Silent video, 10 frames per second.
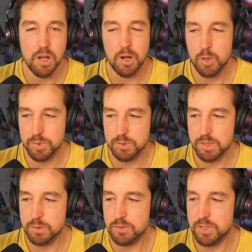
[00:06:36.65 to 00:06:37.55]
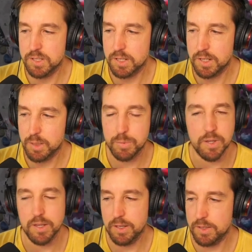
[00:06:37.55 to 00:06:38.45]
open retro flash up
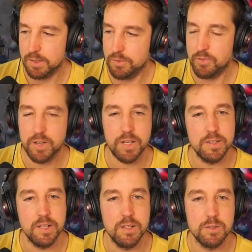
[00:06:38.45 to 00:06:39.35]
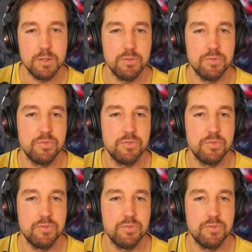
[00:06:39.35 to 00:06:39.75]
and find a lot of